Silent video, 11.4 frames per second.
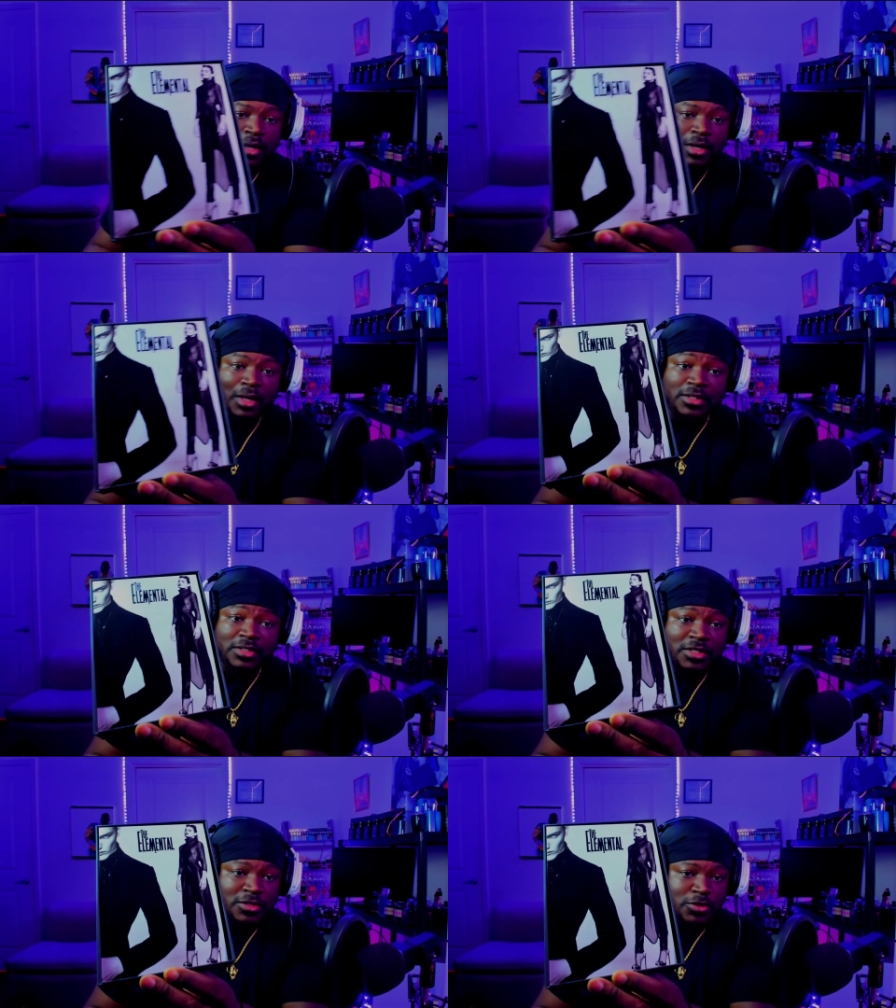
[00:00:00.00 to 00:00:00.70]

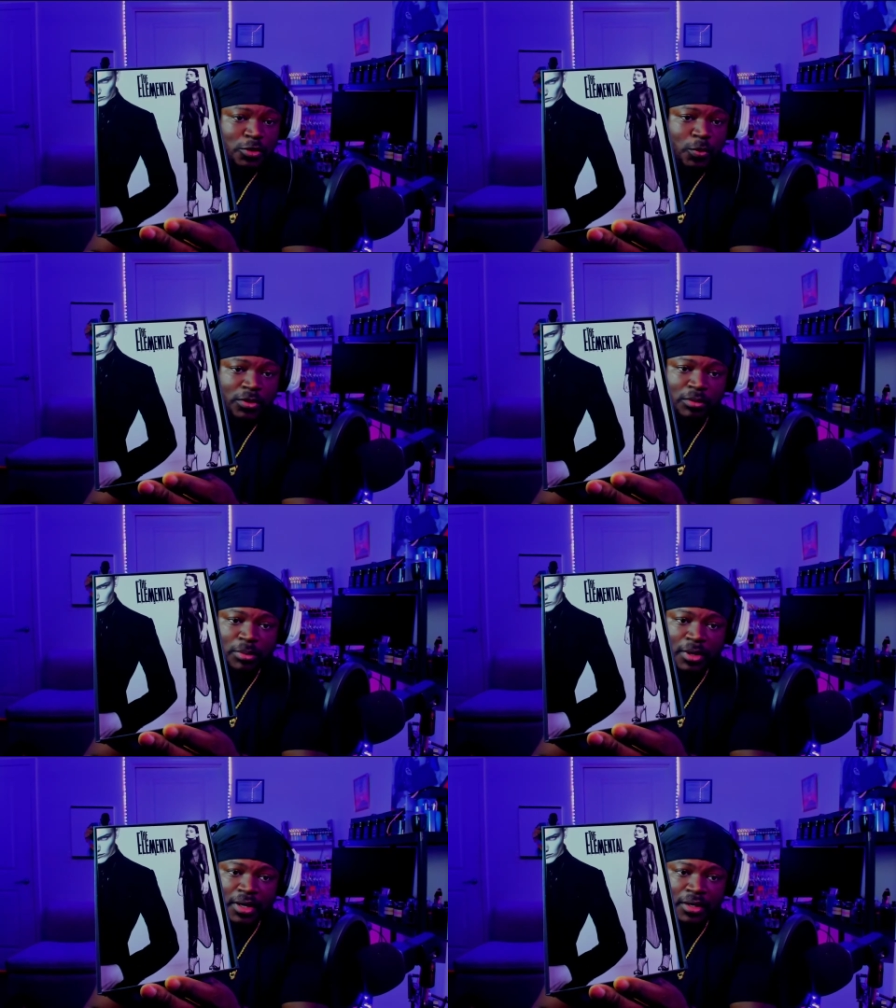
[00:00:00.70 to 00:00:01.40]
intentional with the
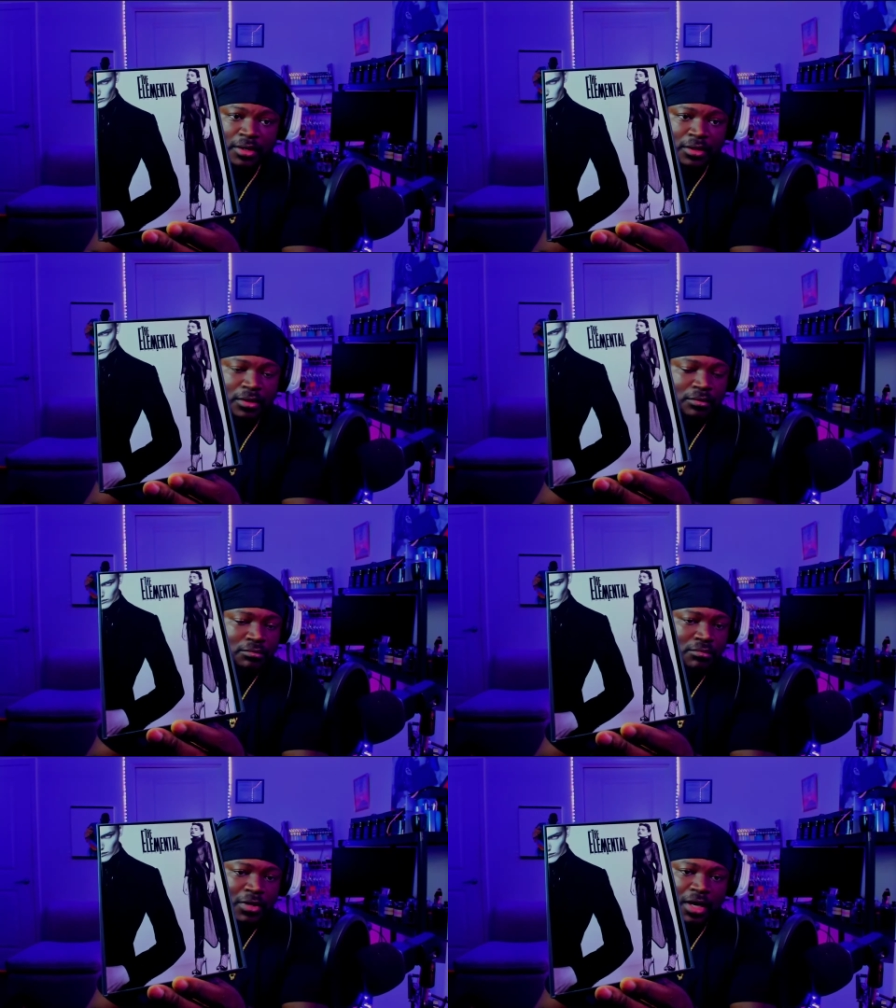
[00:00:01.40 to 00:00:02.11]
branding.
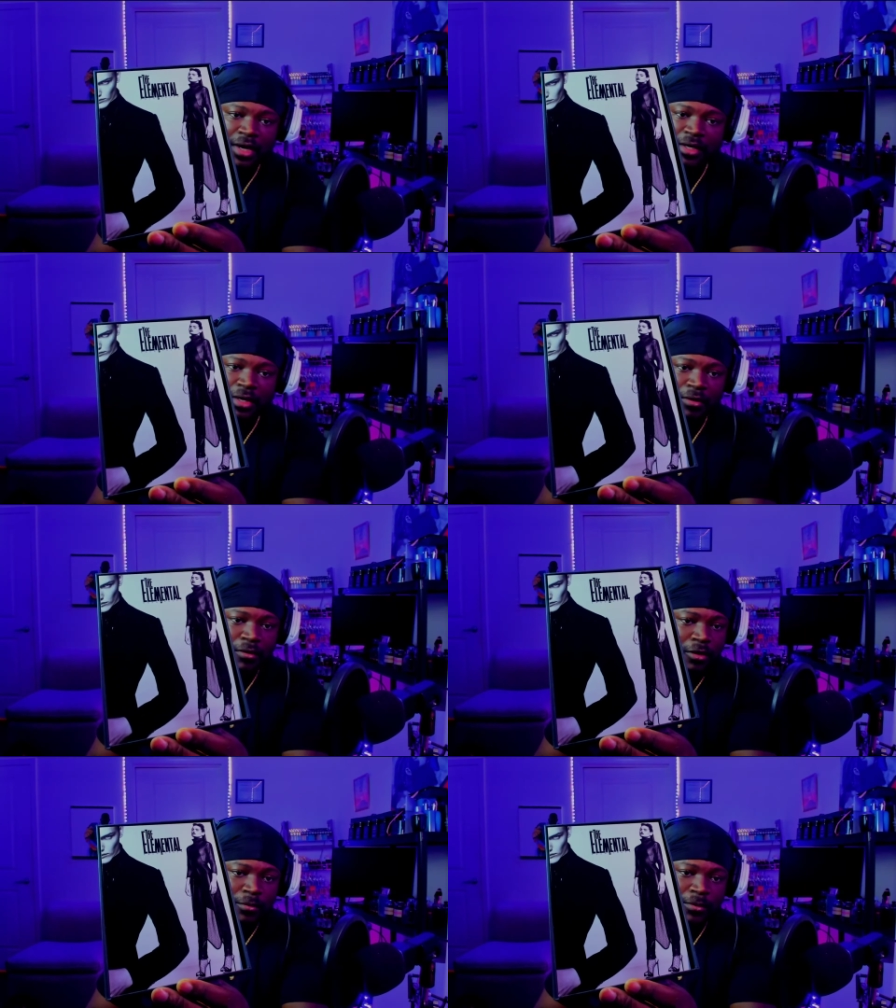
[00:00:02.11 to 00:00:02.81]
I can't
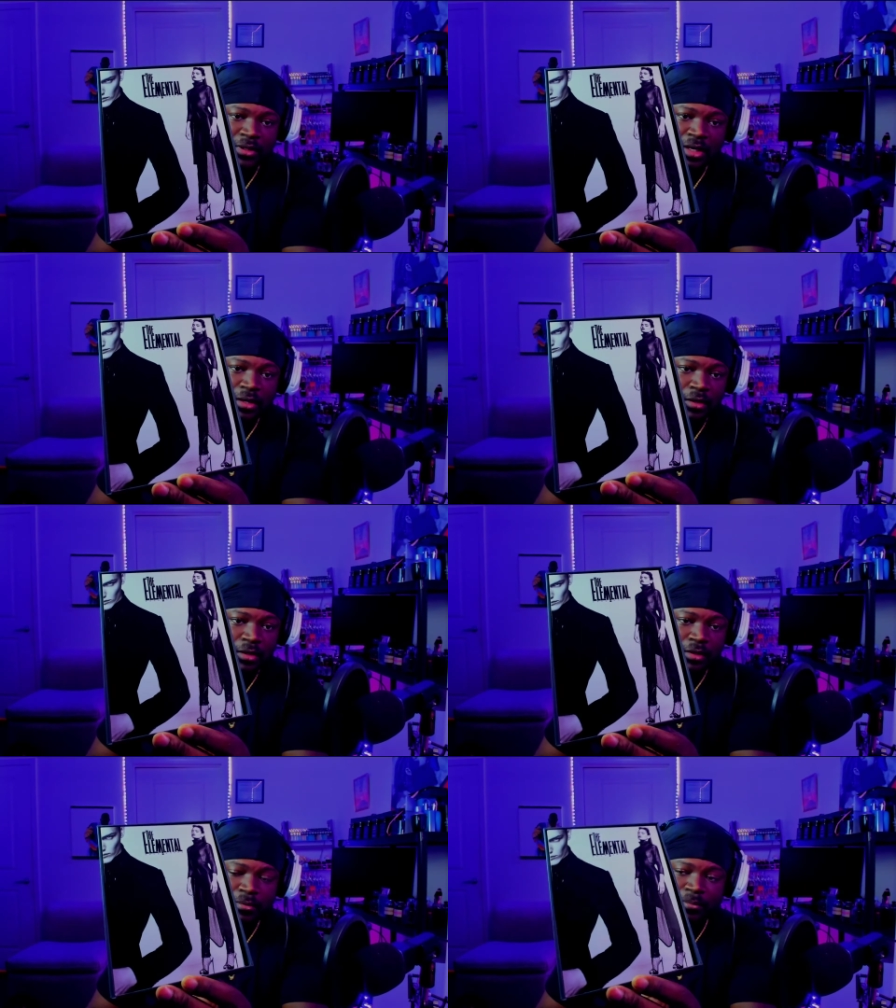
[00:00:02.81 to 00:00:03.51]
argue with that at
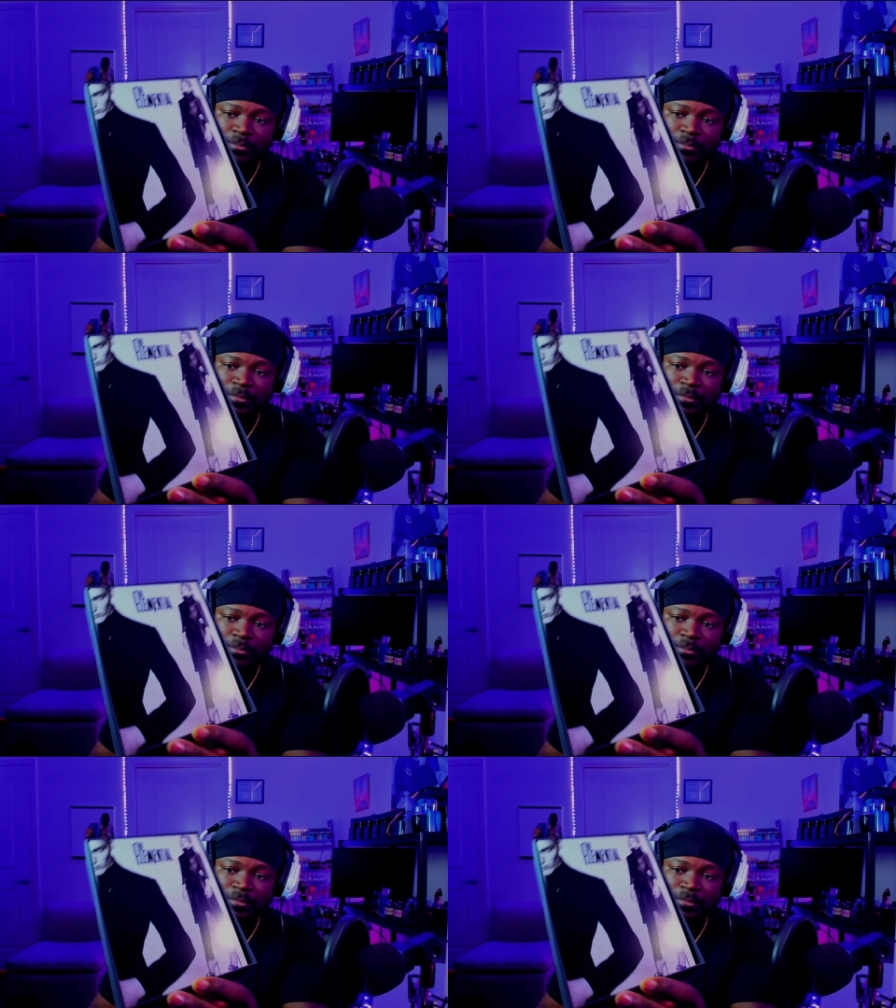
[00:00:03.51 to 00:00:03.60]
all.